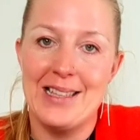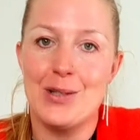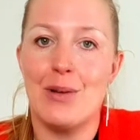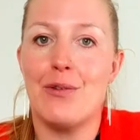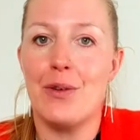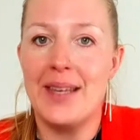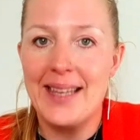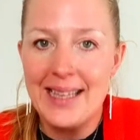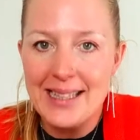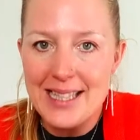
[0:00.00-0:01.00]
So if you
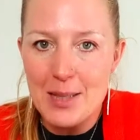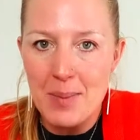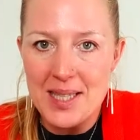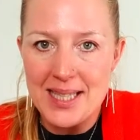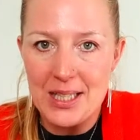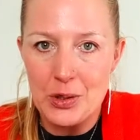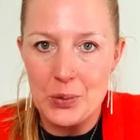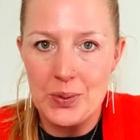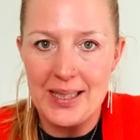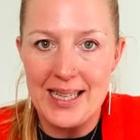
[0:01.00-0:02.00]
hear this
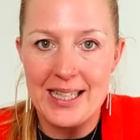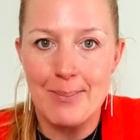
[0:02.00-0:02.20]
message today,